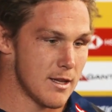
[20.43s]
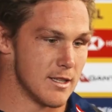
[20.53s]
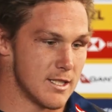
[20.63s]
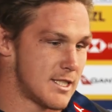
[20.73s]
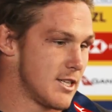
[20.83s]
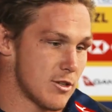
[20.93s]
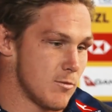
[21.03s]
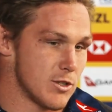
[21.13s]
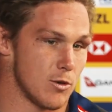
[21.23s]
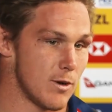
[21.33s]
the
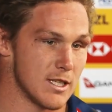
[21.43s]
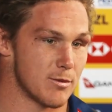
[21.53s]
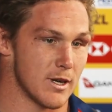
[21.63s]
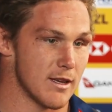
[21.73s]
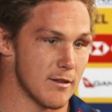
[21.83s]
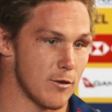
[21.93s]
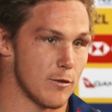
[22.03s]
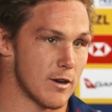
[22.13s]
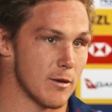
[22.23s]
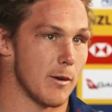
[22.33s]
decision was always pretty at the
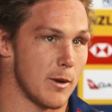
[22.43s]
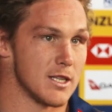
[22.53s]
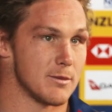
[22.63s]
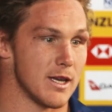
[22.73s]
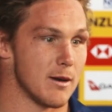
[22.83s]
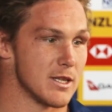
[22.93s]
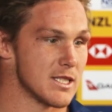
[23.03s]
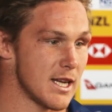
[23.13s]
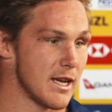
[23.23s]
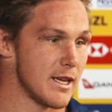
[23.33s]
forefront of my mind to be able to
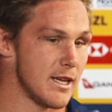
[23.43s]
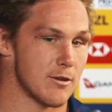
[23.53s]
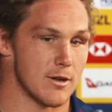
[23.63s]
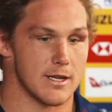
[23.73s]
stay here.